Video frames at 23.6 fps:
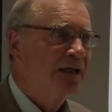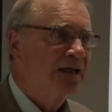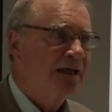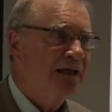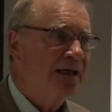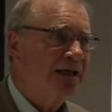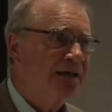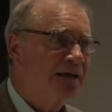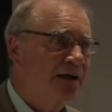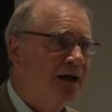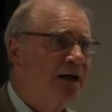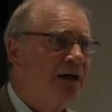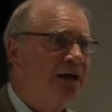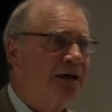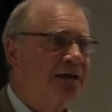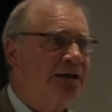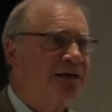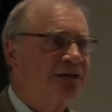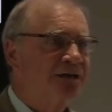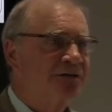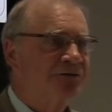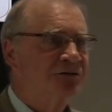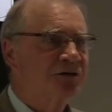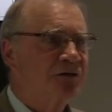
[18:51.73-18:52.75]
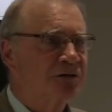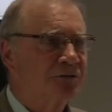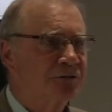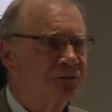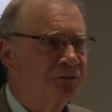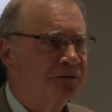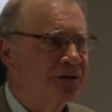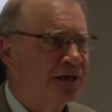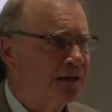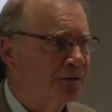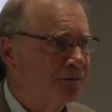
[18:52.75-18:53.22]
AI is going to
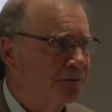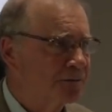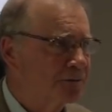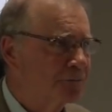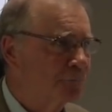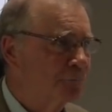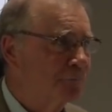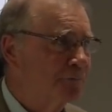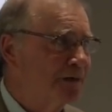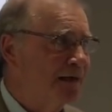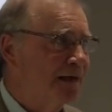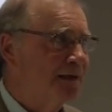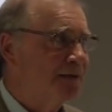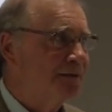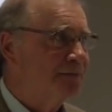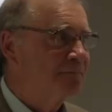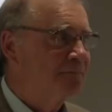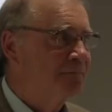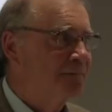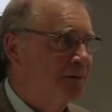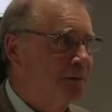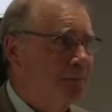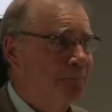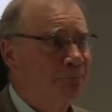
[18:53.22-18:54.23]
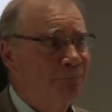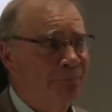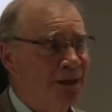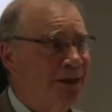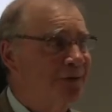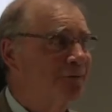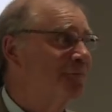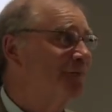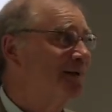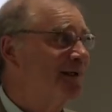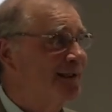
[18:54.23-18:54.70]
learn how to create
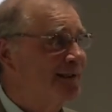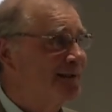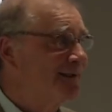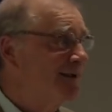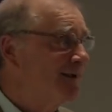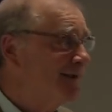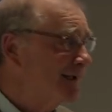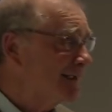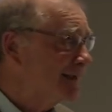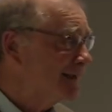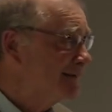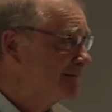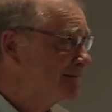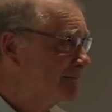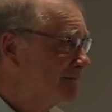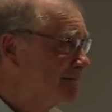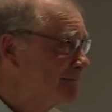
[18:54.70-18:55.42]
better AI.